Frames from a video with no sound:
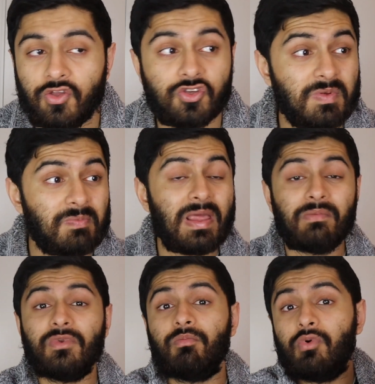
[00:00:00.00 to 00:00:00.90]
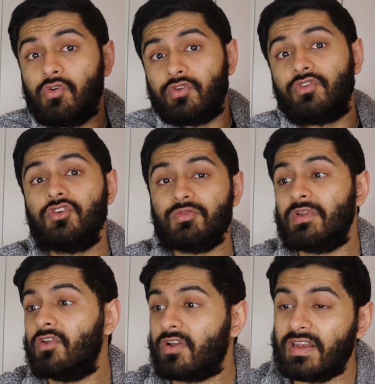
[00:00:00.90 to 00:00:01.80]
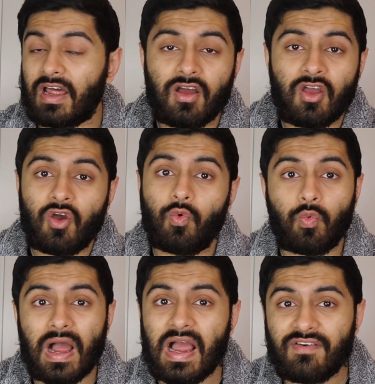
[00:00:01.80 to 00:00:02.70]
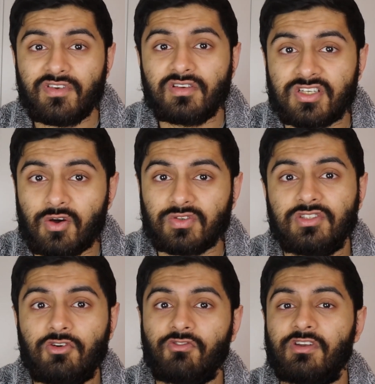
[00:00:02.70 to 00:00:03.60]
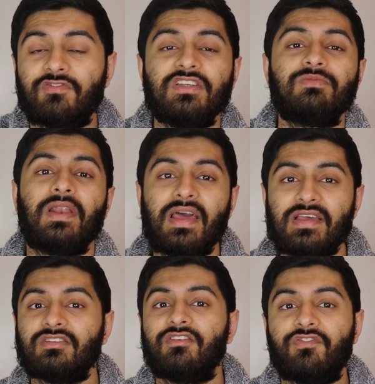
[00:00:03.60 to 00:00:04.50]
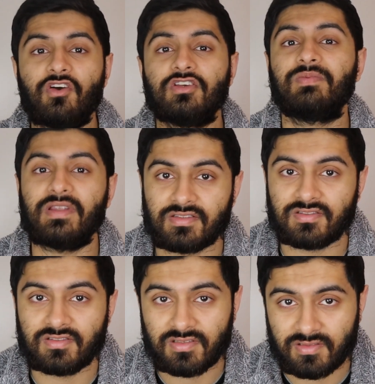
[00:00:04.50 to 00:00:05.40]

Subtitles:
You should be blaming the board. You should be looking at why haven't Chelsea got rid of these players in the first place?